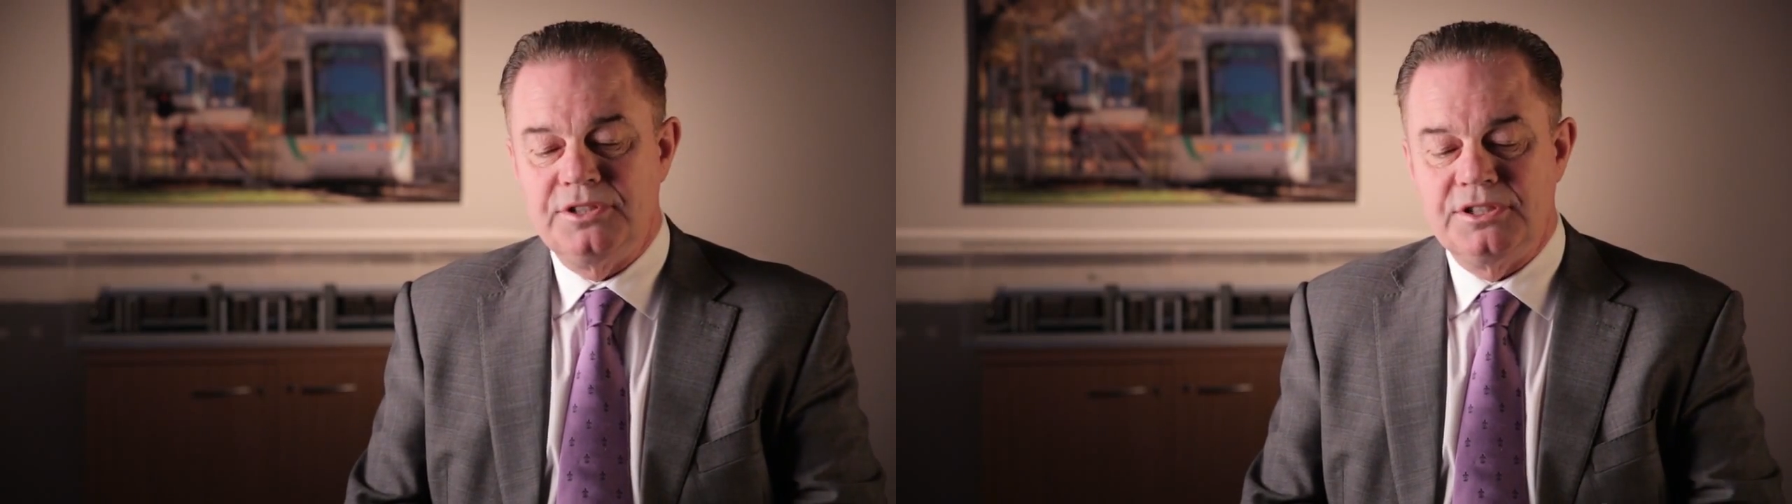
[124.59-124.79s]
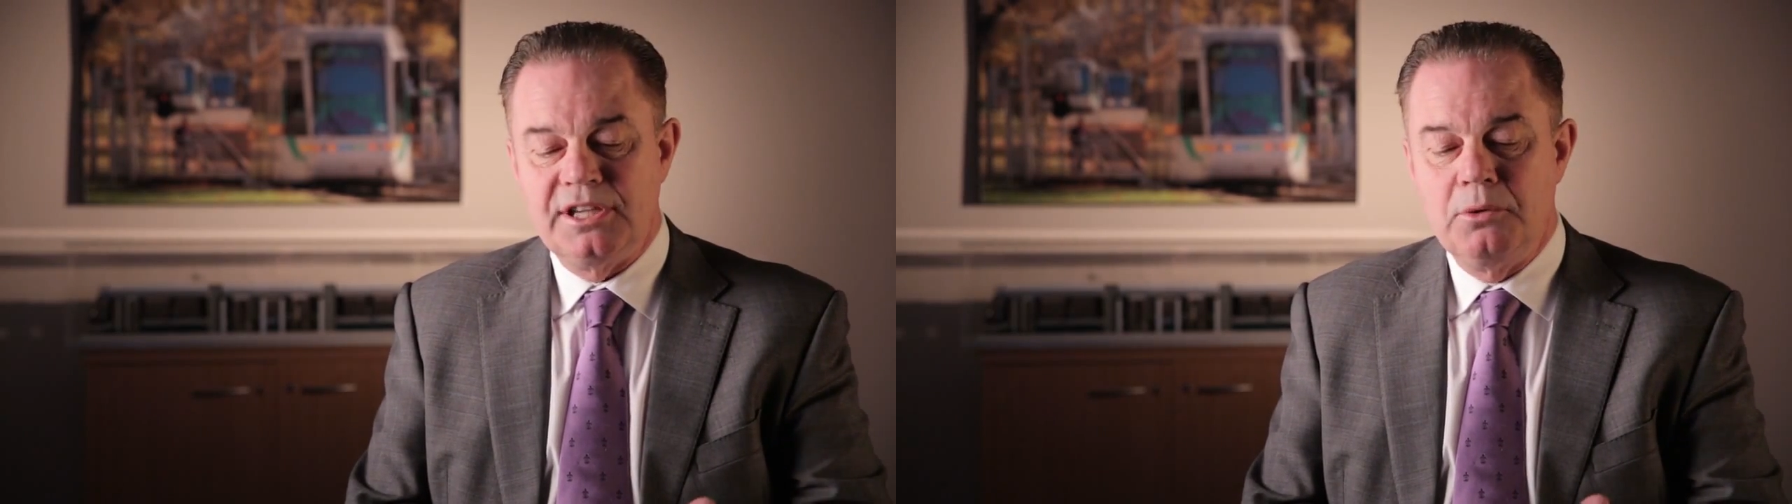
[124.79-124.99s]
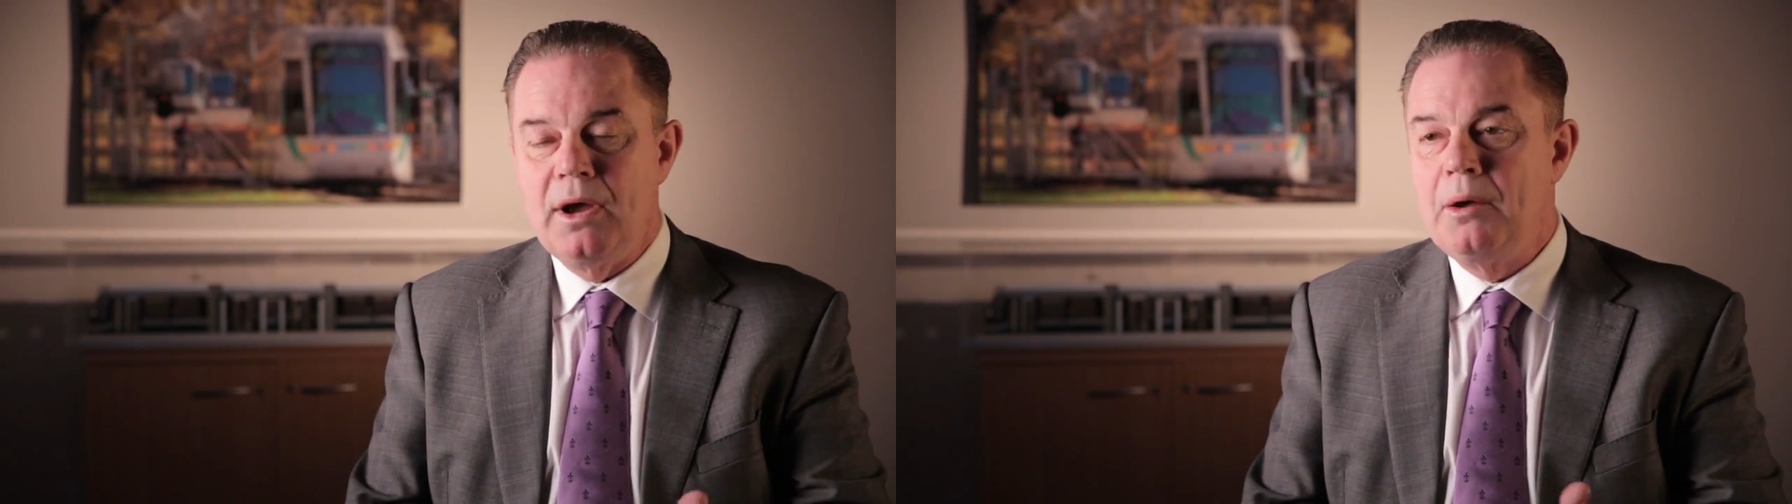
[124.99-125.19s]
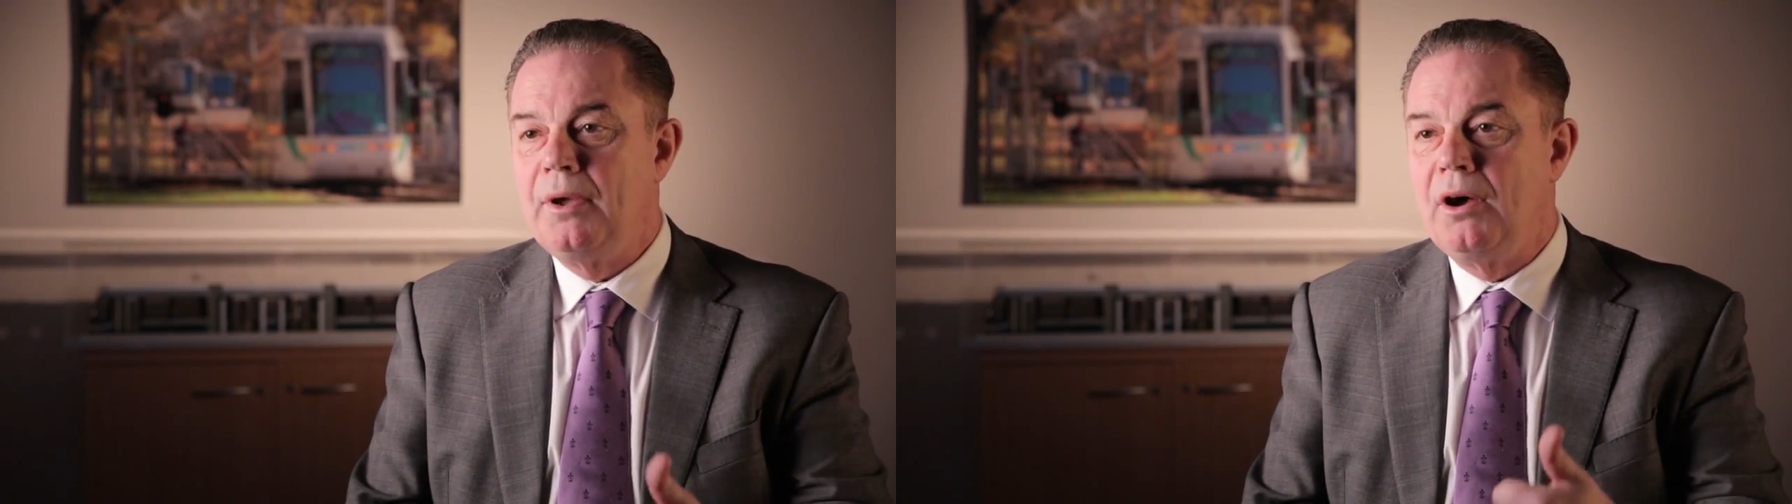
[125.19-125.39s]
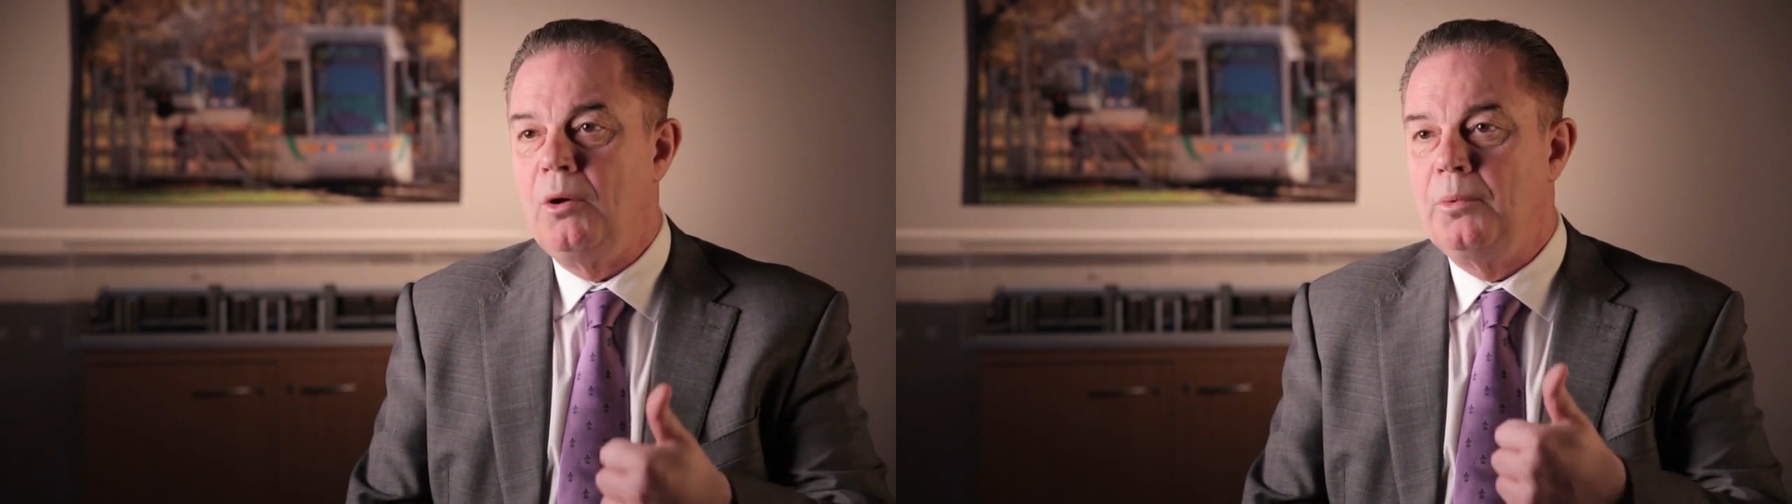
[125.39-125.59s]
to see where
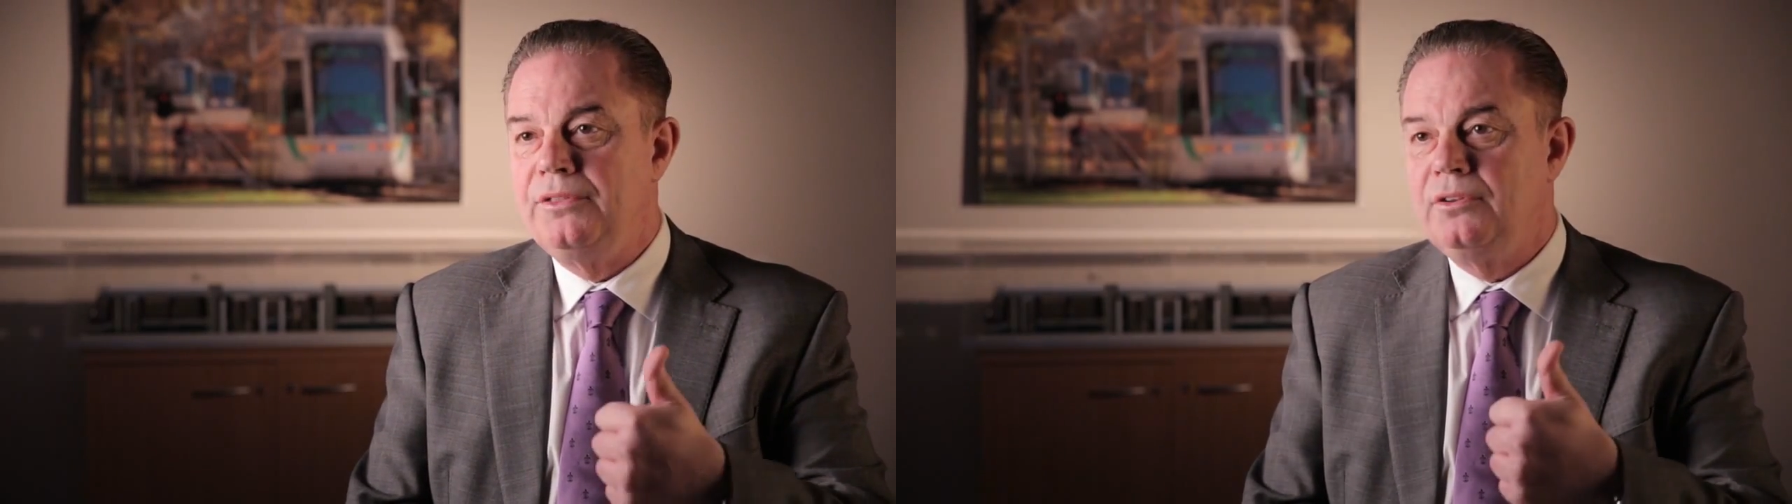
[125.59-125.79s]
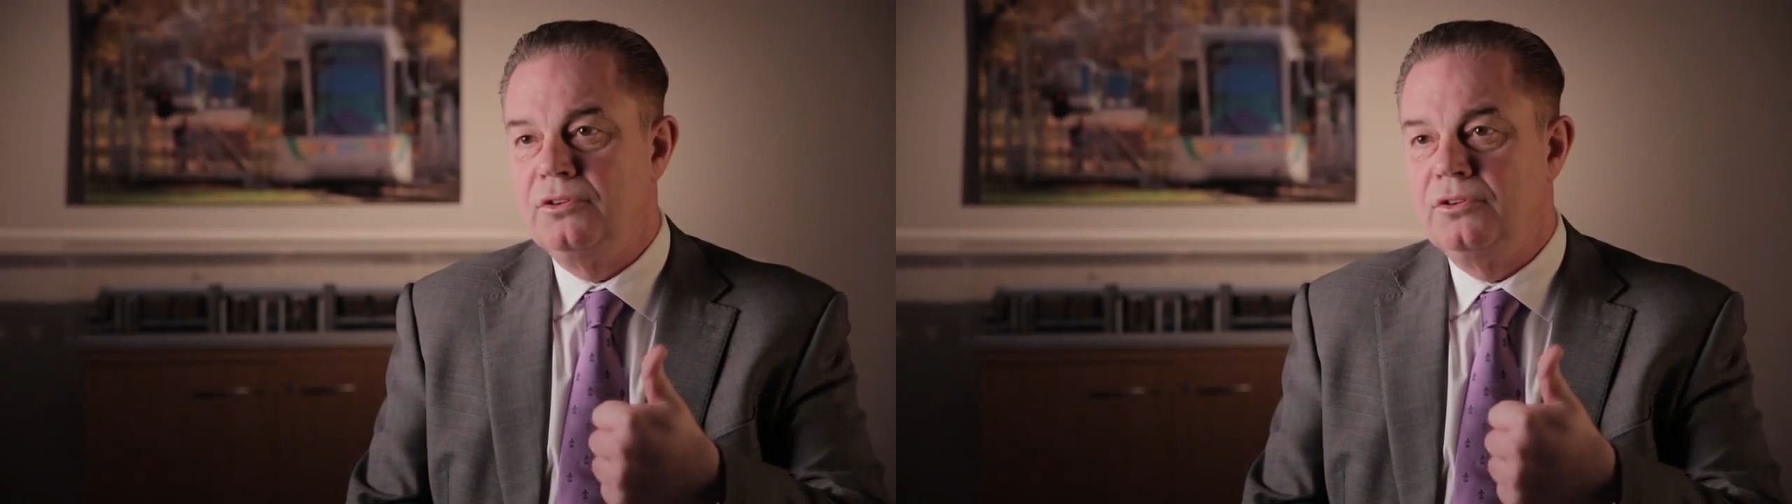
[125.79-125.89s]
we are with